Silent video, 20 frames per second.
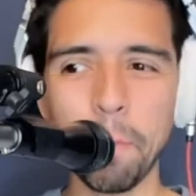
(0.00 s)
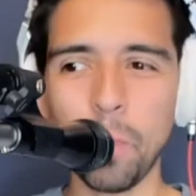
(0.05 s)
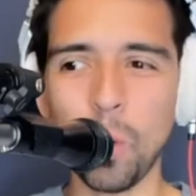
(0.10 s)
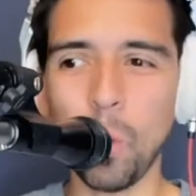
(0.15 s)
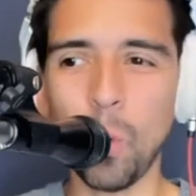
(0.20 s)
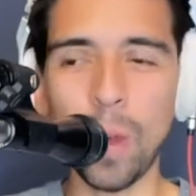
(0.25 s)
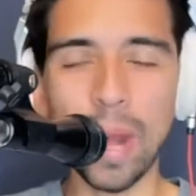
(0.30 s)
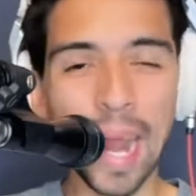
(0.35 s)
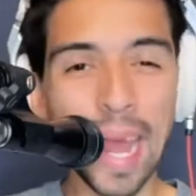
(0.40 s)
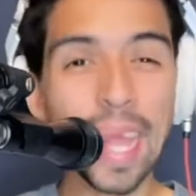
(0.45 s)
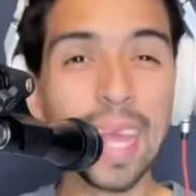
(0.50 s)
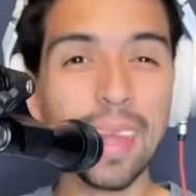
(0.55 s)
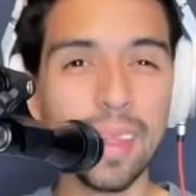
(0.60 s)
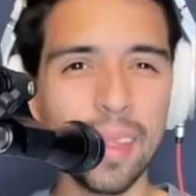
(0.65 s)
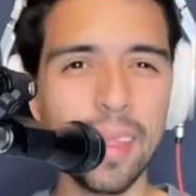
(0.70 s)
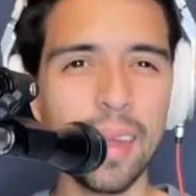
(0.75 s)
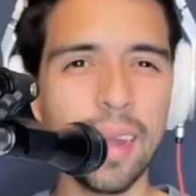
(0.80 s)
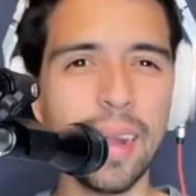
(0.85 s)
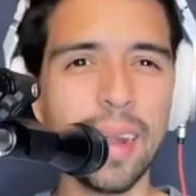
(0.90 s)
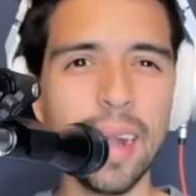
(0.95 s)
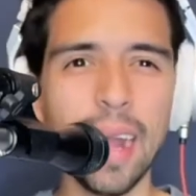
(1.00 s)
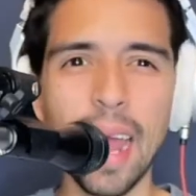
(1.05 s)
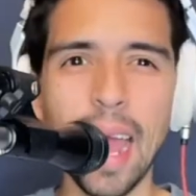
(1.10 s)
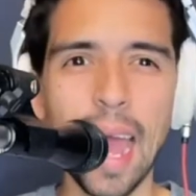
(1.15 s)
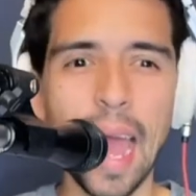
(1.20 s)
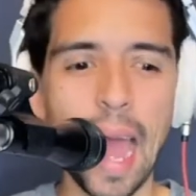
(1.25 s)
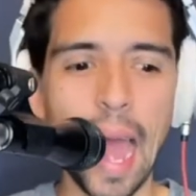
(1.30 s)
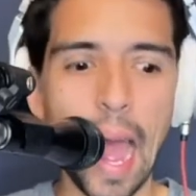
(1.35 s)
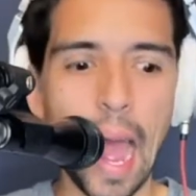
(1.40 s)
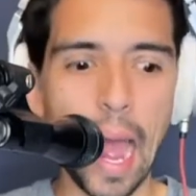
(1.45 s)
when I get there,
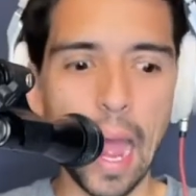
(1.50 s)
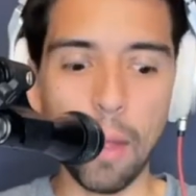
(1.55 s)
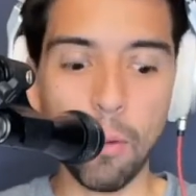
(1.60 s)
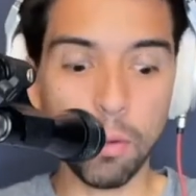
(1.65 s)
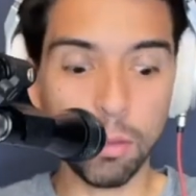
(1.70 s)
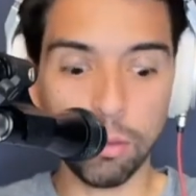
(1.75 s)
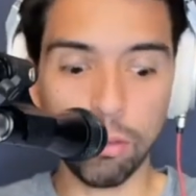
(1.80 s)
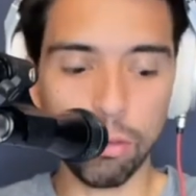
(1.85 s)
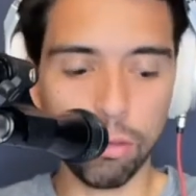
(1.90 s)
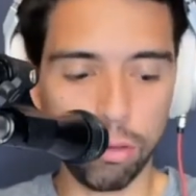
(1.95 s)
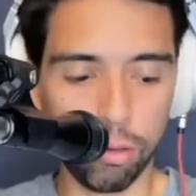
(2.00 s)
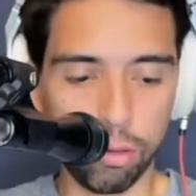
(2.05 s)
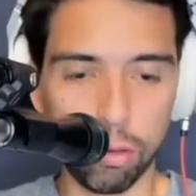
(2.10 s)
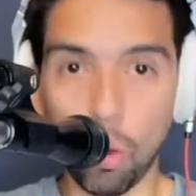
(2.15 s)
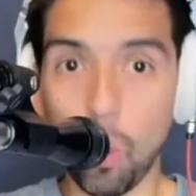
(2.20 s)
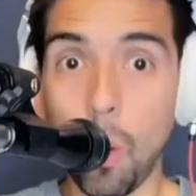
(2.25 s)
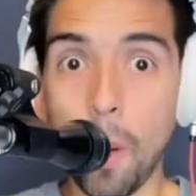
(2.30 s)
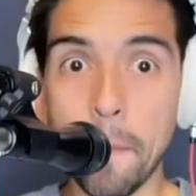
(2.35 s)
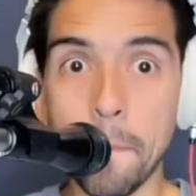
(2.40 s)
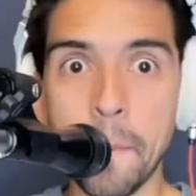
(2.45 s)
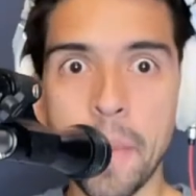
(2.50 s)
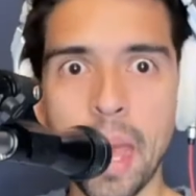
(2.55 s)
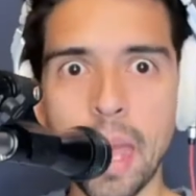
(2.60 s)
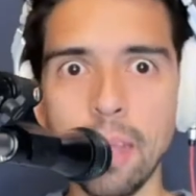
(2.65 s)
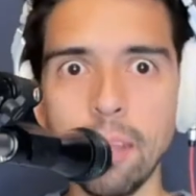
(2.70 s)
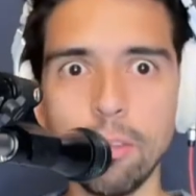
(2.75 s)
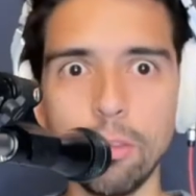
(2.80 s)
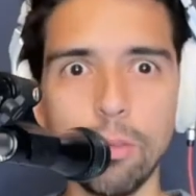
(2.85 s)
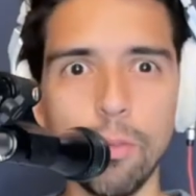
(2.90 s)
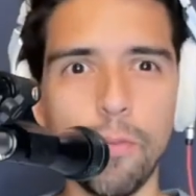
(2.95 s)
I was just so
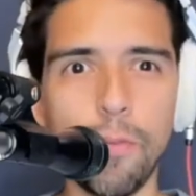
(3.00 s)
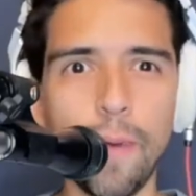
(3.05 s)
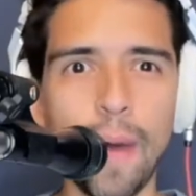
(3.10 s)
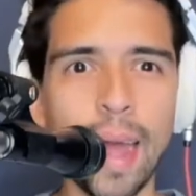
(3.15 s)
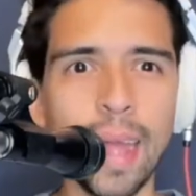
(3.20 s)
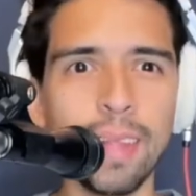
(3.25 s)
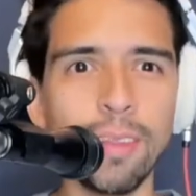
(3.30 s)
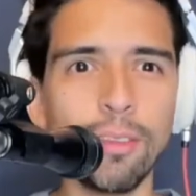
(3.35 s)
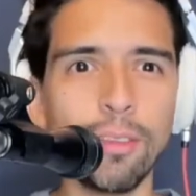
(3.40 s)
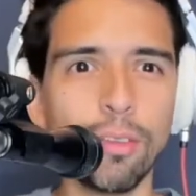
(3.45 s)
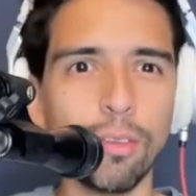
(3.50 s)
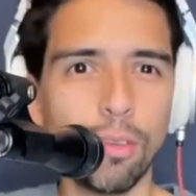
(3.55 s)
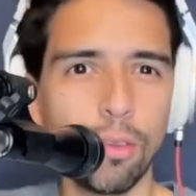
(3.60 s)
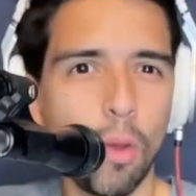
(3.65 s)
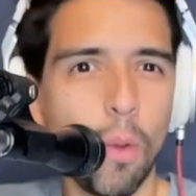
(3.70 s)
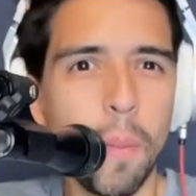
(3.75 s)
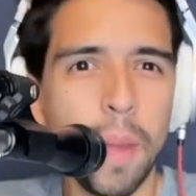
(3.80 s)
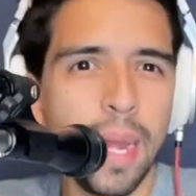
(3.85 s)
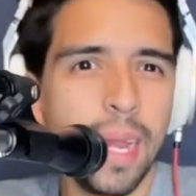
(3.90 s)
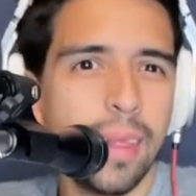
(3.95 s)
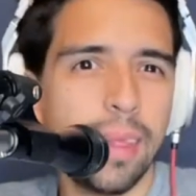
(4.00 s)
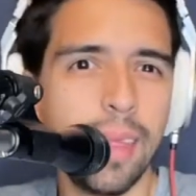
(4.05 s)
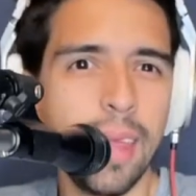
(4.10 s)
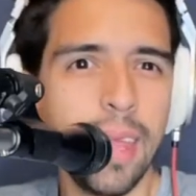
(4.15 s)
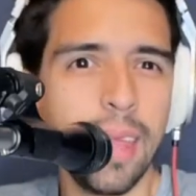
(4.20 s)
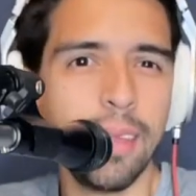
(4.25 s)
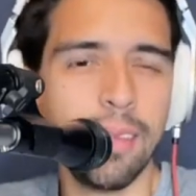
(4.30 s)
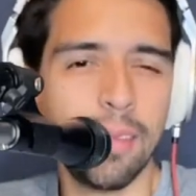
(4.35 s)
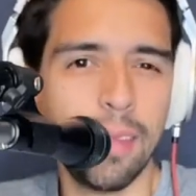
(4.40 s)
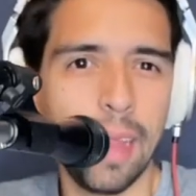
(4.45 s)
amazed to find so many
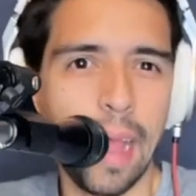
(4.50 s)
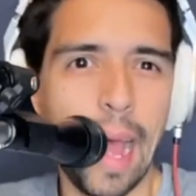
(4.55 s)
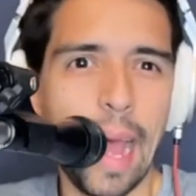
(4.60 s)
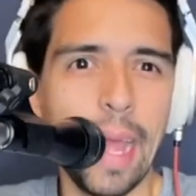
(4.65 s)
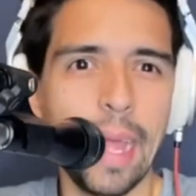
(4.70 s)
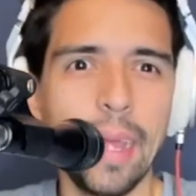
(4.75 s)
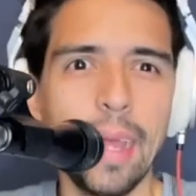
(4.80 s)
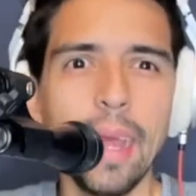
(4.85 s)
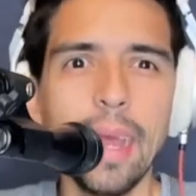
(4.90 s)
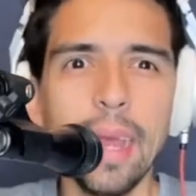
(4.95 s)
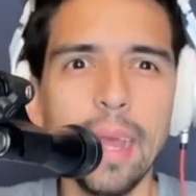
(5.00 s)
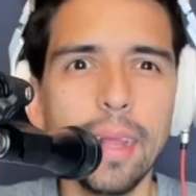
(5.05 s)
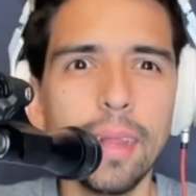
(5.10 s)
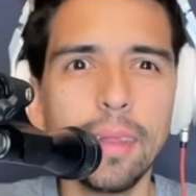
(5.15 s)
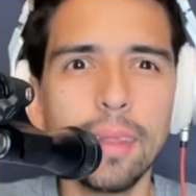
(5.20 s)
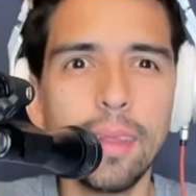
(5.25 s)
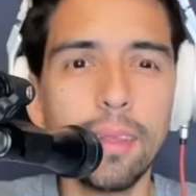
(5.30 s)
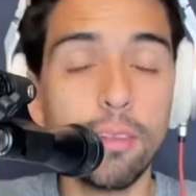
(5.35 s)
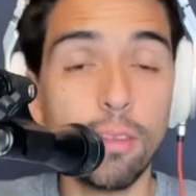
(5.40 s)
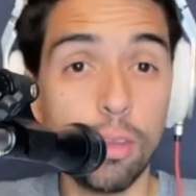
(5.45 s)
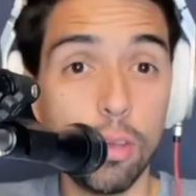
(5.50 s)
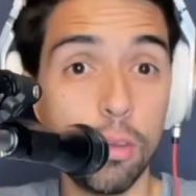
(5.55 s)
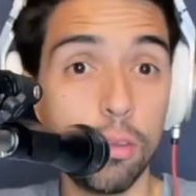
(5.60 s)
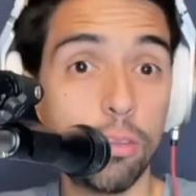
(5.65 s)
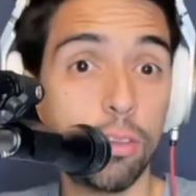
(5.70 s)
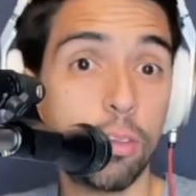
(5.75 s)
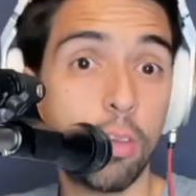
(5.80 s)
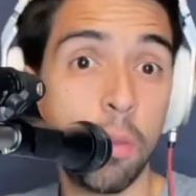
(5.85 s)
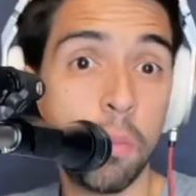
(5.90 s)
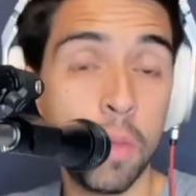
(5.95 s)
things, like this
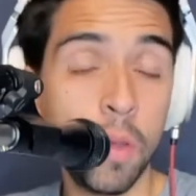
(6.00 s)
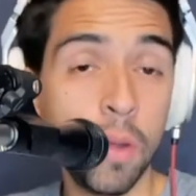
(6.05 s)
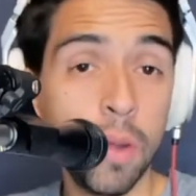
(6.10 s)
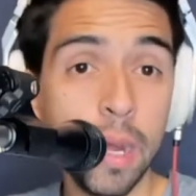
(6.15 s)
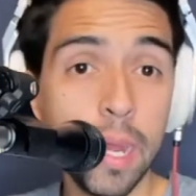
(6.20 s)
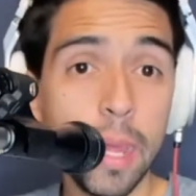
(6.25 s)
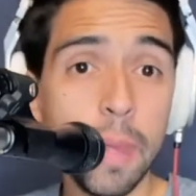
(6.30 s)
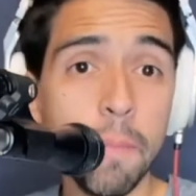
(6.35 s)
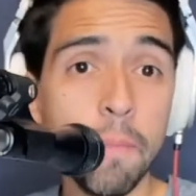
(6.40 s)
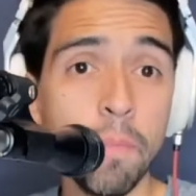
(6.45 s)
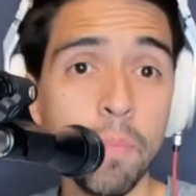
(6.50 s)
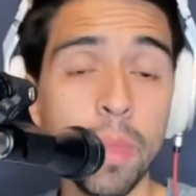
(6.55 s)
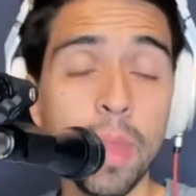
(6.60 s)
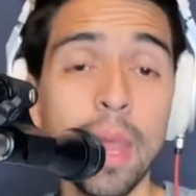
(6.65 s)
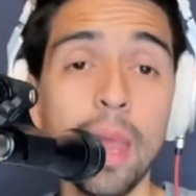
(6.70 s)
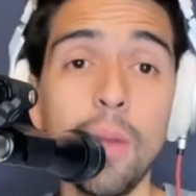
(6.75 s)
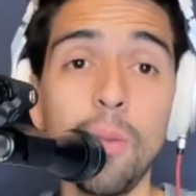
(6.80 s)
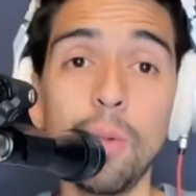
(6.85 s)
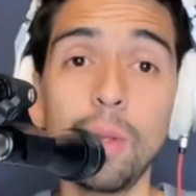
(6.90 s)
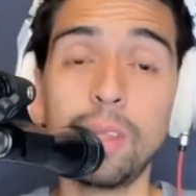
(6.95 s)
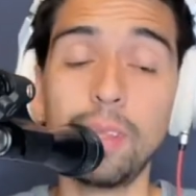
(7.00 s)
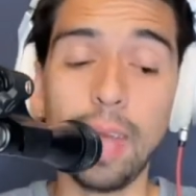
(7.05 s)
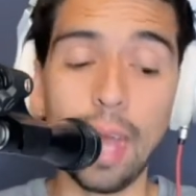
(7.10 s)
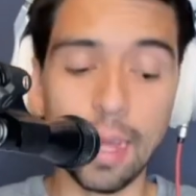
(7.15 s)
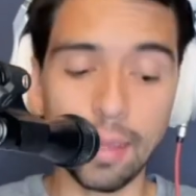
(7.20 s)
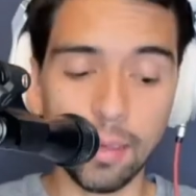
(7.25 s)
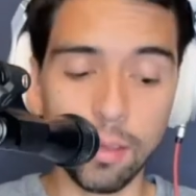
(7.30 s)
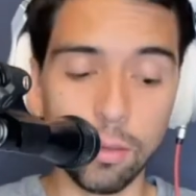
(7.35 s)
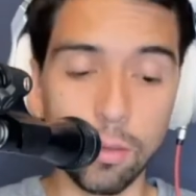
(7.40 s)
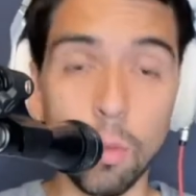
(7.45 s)
huge community, which
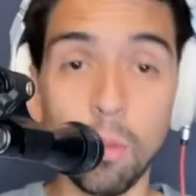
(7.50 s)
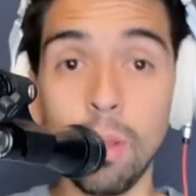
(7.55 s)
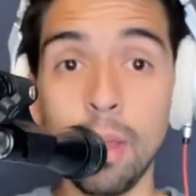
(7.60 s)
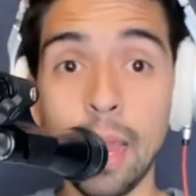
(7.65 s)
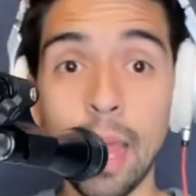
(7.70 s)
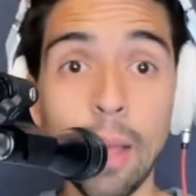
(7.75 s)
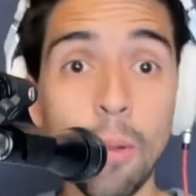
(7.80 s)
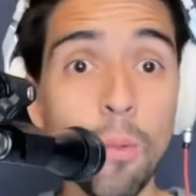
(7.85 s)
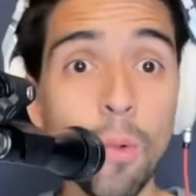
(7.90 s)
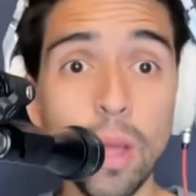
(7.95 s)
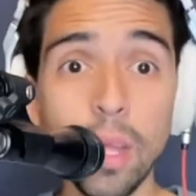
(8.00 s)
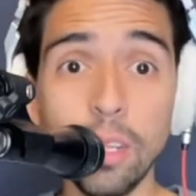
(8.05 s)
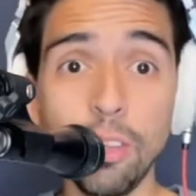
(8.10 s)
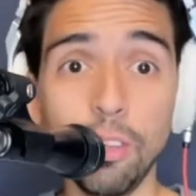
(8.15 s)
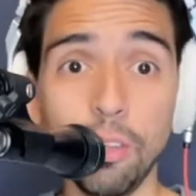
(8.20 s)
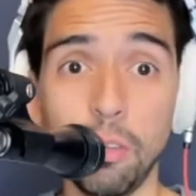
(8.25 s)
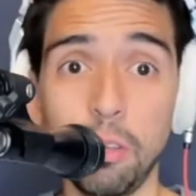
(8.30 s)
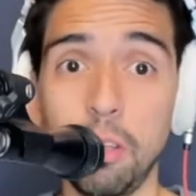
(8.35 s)
has its own language.